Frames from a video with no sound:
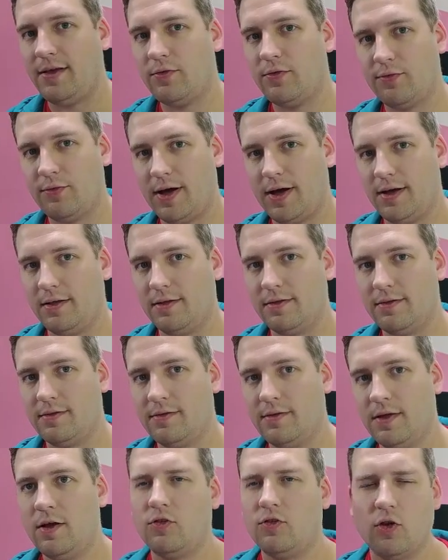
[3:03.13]

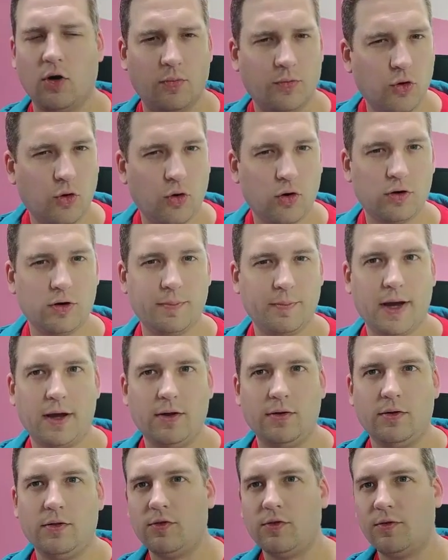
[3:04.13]
files. So I'm talking
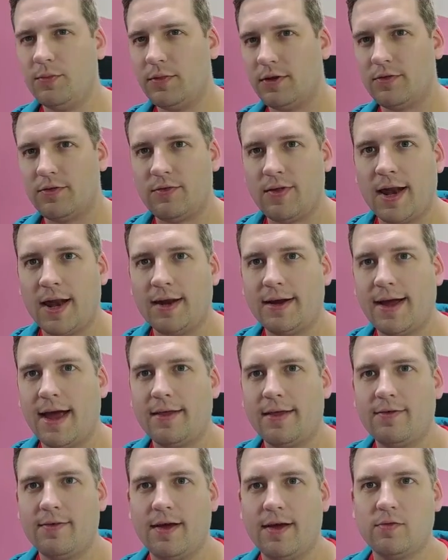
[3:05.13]
about some of the static
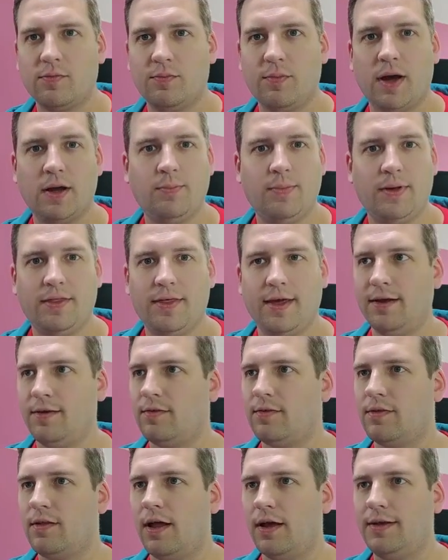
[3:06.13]
assets might be
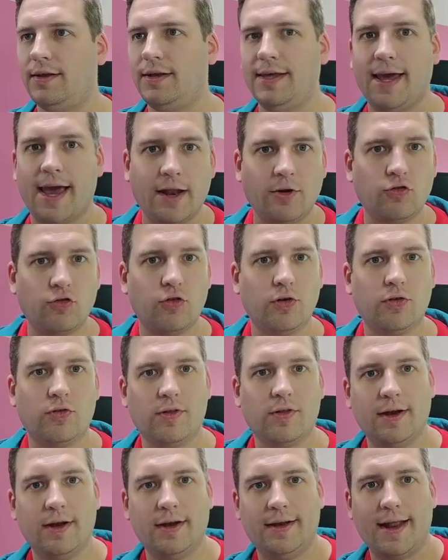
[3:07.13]
things like the entrance
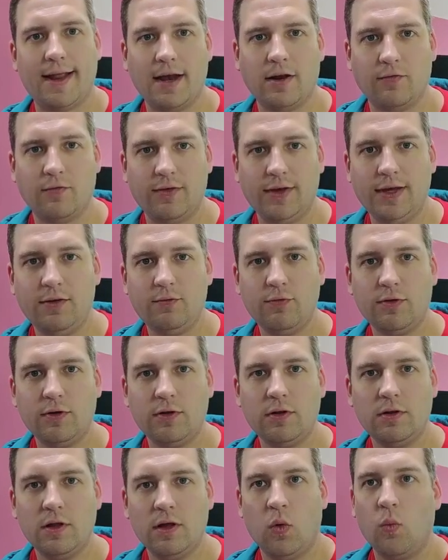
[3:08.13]
to the Den of
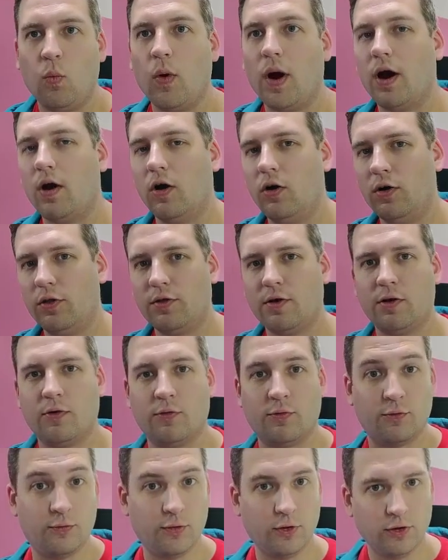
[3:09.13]
Evil, where other
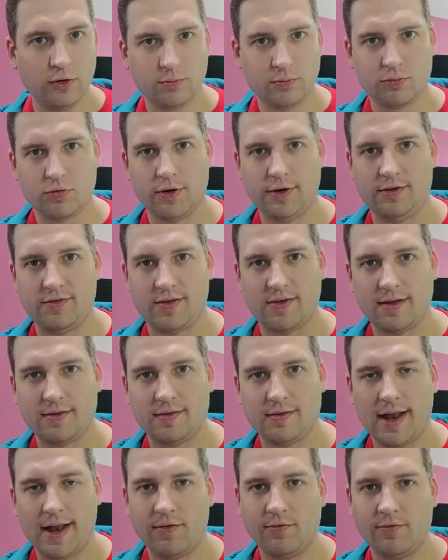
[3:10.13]
full
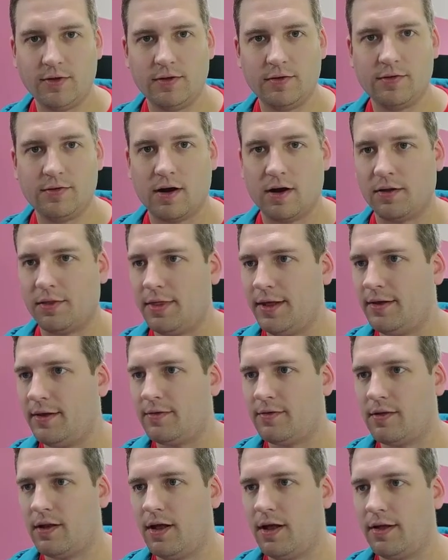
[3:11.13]
preset levels are
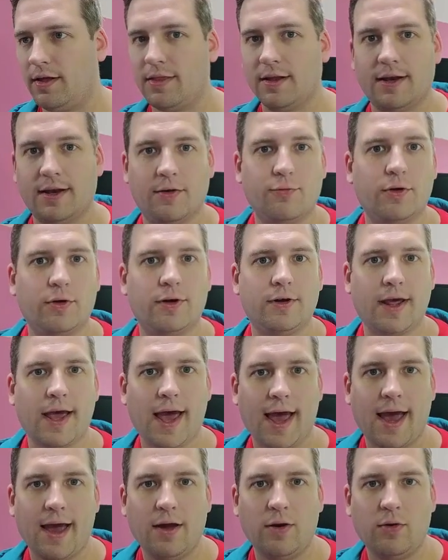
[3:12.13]
things like the different
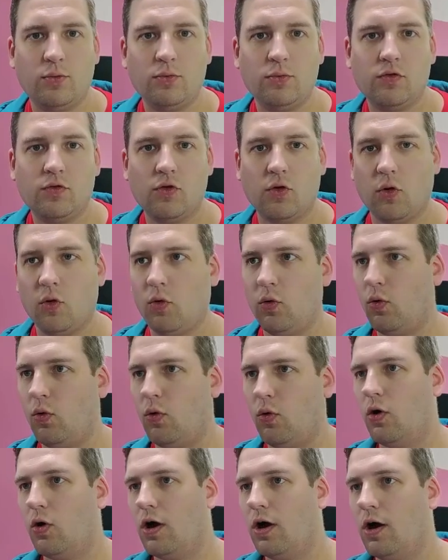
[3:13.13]
towns
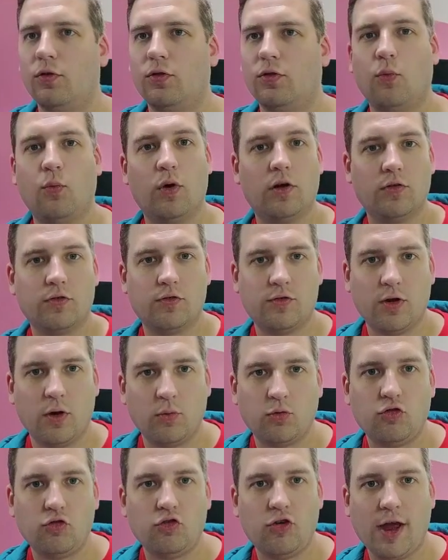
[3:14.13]
or the
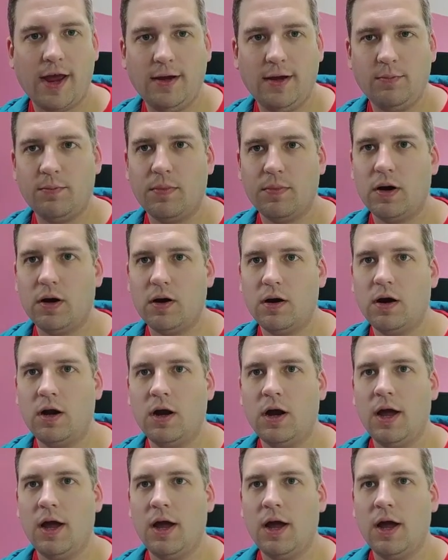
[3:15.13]
Worldstone Chamber,